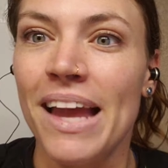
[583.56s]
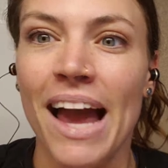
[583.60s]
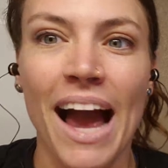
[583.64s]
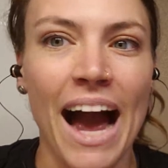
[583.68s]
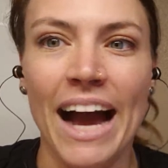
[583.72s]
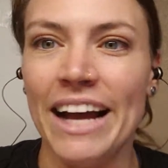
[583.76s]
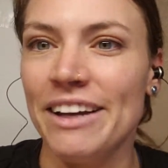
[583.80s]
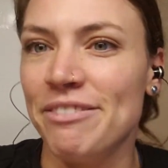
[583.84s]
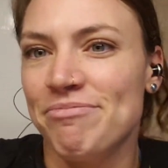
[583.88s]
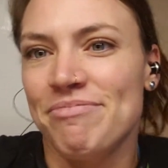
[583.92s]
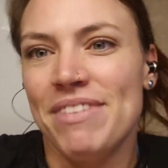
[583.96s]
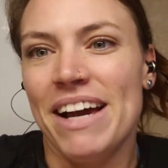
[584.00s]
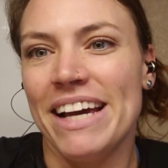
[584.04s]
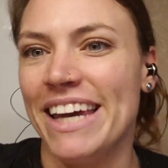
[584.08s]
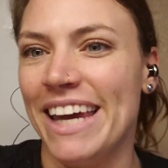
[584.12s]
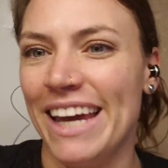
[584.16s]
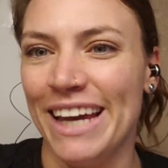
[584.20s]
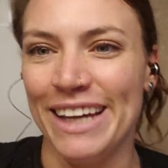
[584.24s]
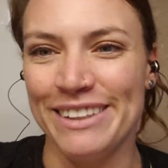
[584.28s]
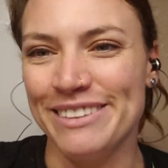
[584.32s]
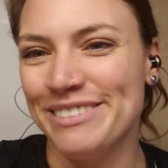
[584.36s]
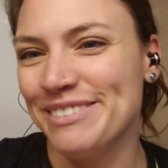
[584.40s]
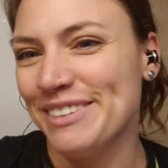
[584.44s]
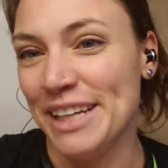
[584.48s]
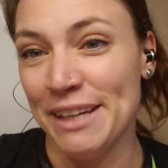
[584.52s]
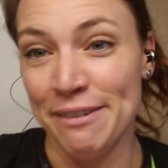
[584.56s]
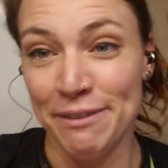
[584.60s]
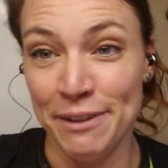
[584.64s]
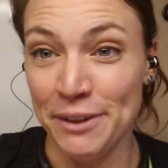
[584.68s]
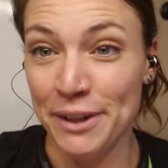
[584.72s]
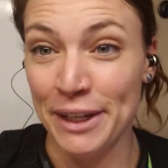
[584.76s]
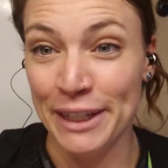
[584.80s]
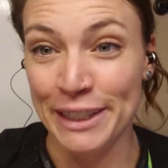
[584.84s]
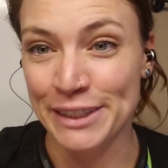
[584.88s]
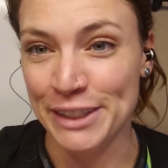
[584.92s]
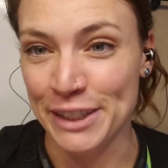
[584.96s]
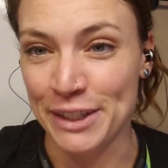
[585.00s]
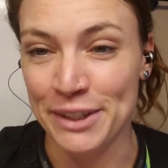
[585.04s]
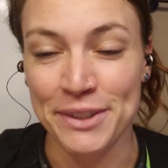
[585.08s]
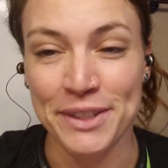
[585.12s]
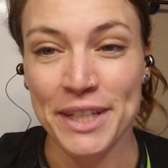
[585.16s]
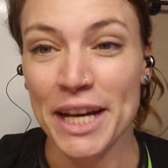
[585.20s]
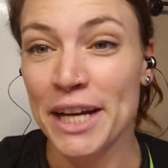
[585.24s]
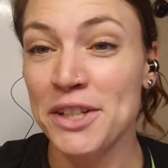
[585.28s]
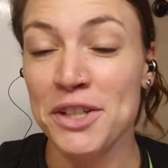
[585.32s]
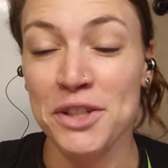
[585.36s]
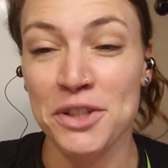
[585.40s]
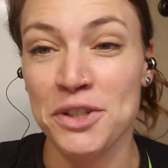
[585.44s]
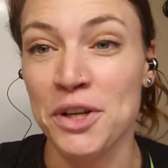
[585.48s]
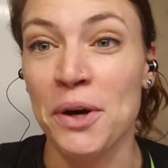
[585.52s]
I can't give you an excuse. I
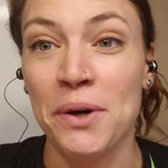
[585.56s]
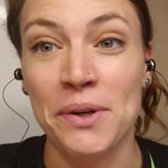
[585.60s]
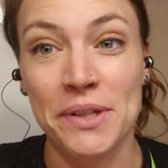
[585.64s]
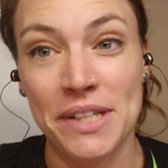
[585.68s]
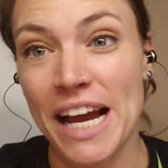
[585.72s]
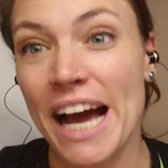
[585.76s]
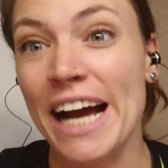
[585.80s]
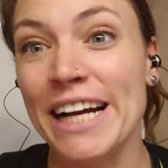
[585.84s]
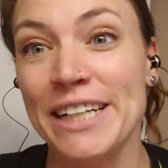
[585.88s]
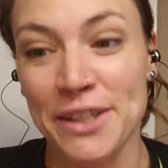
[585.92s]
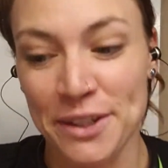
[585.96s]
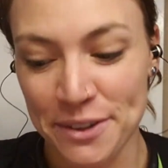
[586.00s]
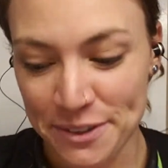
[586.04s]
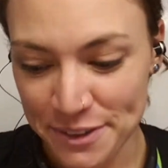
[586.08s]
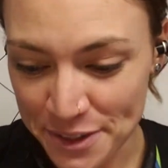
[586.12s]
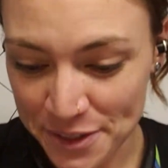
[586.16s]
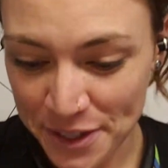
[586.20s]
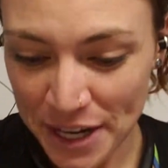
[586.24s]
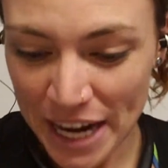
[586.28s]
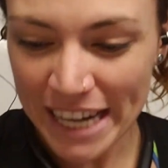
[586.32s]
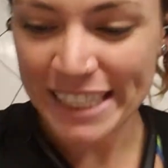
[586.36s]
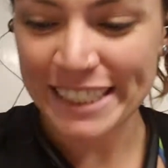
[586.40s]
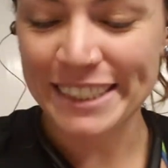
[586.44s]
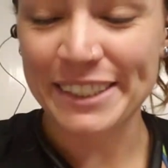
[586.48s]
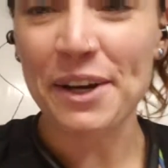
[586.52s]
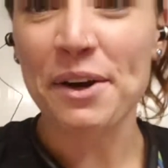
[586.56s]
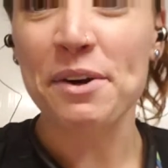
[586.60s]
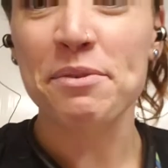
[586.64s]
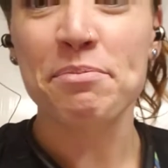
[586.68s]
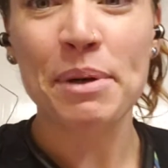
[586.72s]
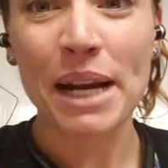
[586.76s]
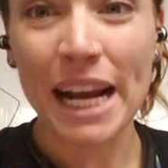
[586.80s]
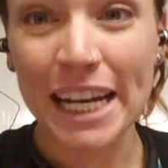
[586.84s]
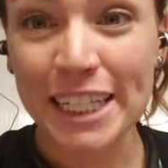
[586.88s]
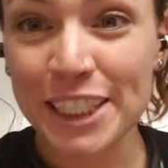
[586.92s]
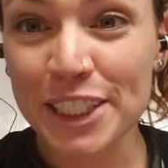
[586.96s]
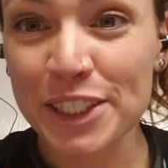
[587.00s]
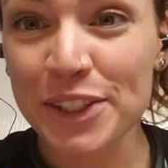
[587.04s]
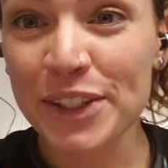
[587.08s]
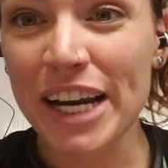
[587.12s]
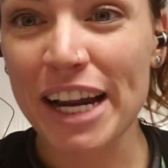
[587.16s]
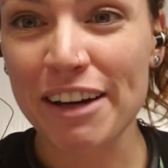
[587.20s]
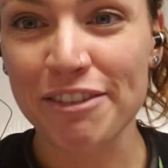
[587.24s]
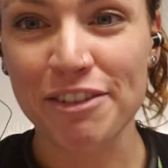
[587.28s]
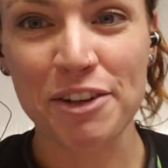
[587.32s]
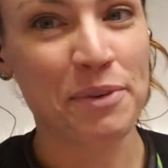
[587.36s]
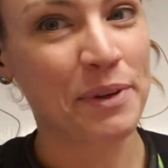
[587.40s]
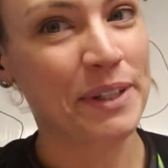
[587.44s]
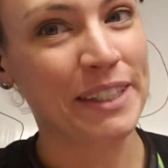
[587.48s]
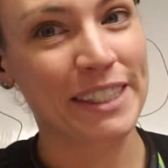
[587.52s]
just don't. I don't, okay? But I do it
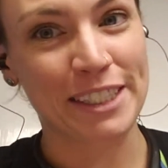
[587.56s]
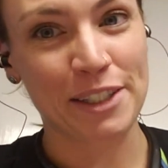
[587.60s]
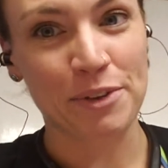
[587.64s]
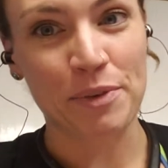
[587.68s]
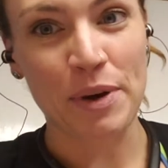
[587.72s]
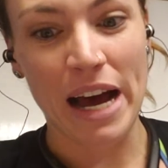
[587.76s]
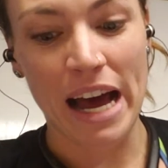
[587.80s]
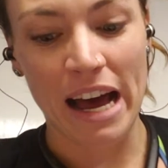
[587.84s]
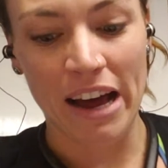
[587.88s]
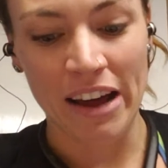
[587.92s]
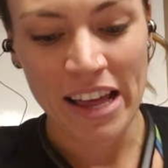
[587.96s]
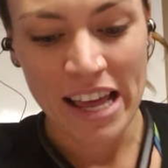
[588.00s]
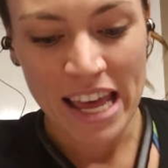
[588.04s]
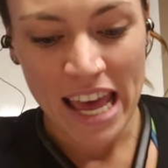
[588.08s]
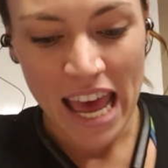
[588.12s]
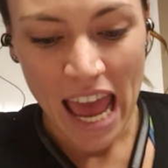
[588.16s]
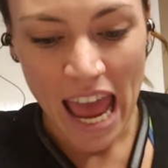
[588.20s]
every once in a while.